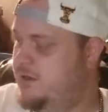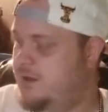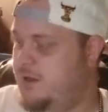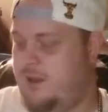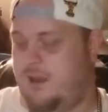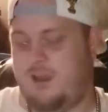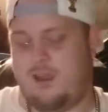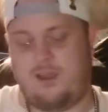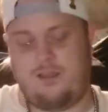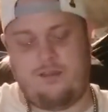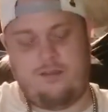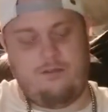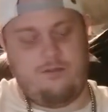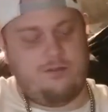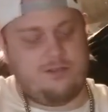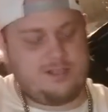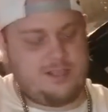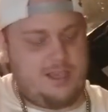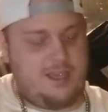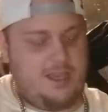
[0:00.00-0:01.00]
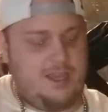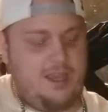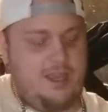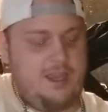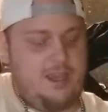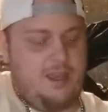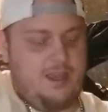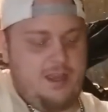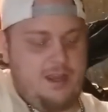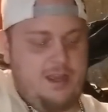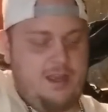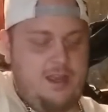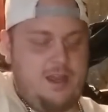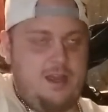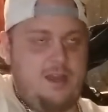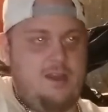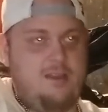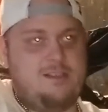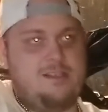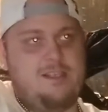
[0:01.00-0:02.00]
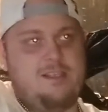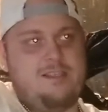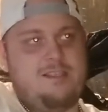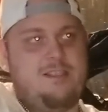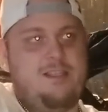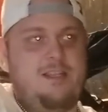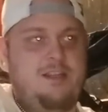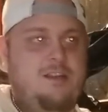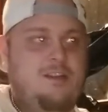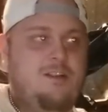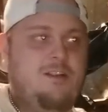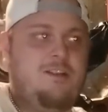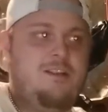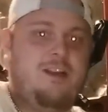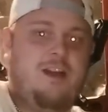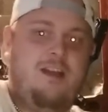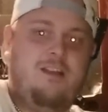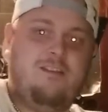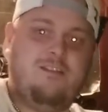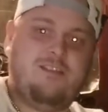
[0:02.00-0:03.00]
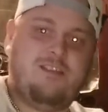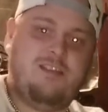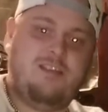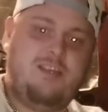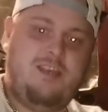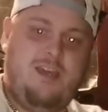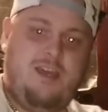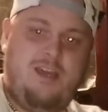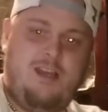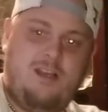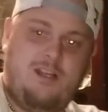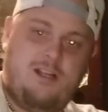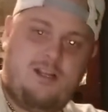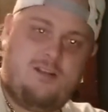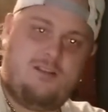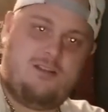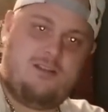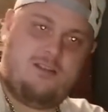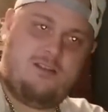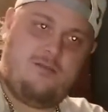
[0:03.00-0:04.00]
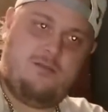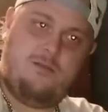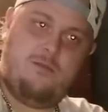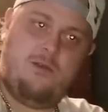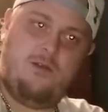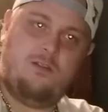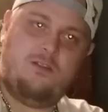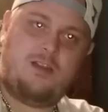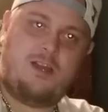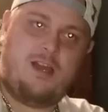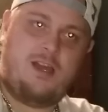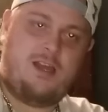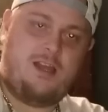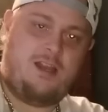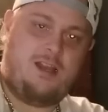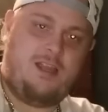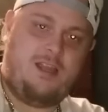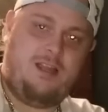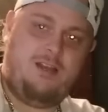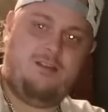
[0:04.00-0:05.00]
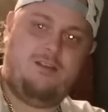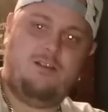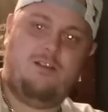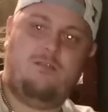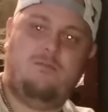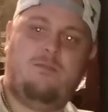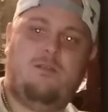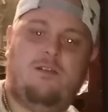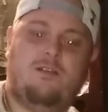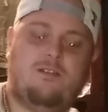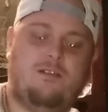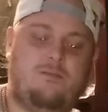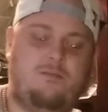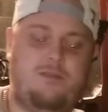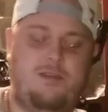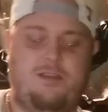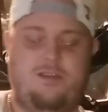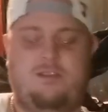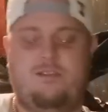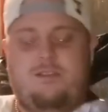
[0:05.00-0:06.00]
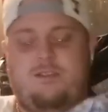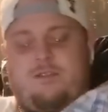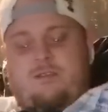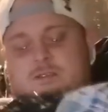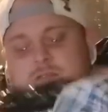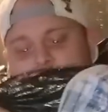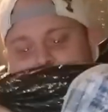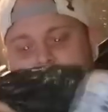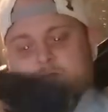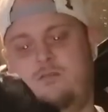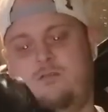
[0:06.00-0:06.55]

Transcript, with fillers: and there was uh, sixteen hundred dollars in cash. We both got eight hundred bucks a piece.